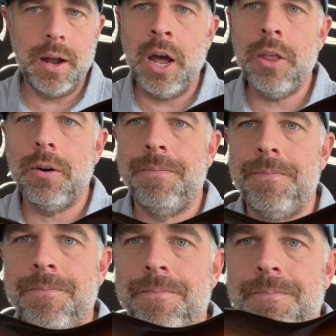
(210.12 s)
other
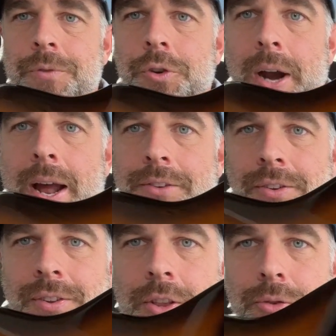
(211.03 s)
Strats
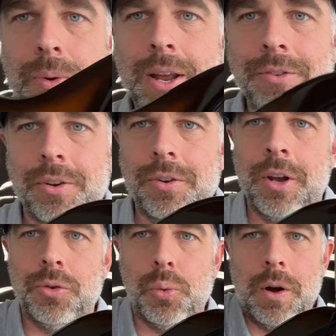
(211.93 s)
is that this one has a
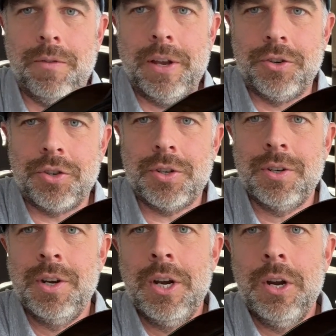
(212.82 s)
12-inch
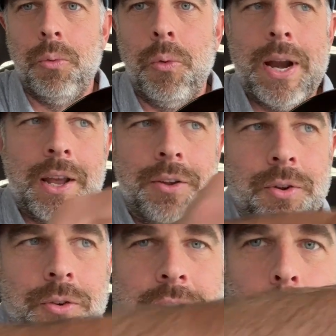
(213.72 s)
radius,
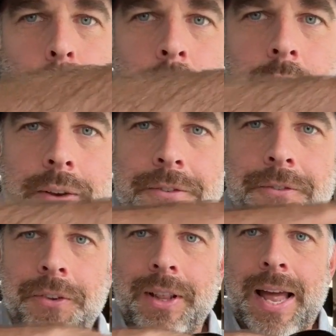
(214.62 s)
so it's like a really
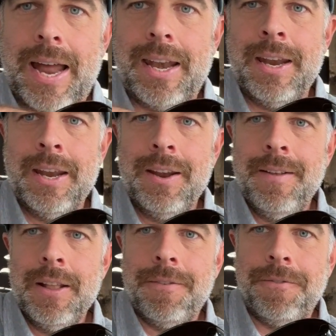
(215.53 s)
flat
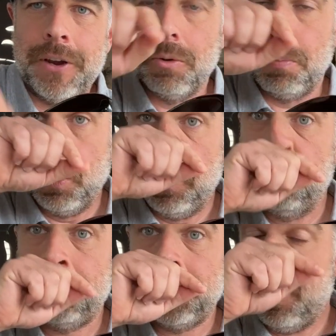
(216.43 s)

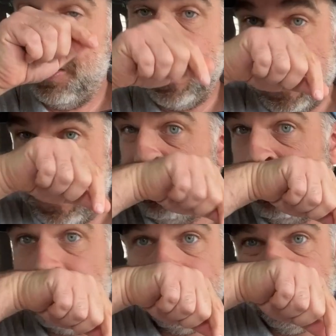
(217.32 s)
fingerboard.
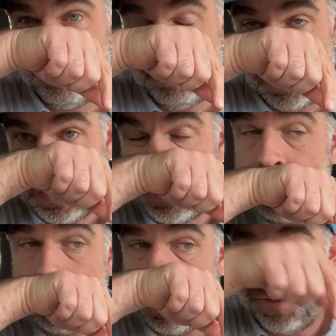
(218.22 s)
So
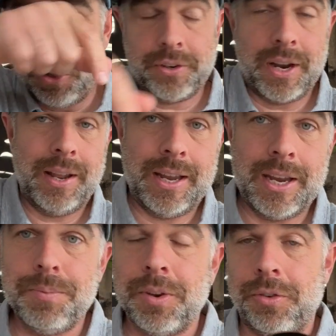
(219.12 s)
it feels kind of like a
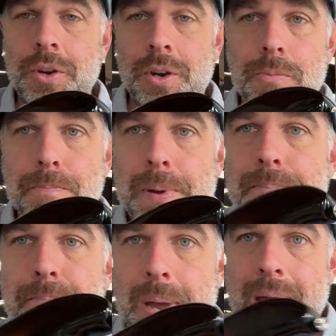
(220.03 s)
Gibson, so you can do
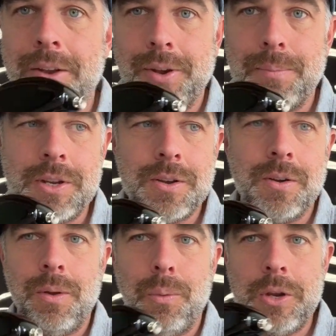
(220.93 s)
big bends. I mean,
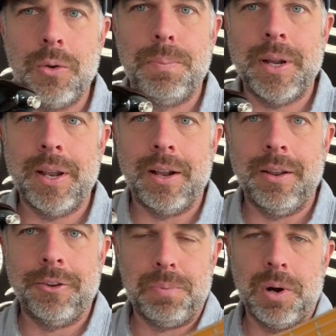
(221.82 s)
the way you would play like a
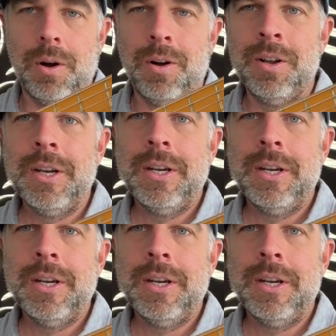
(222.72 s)
Les Paul,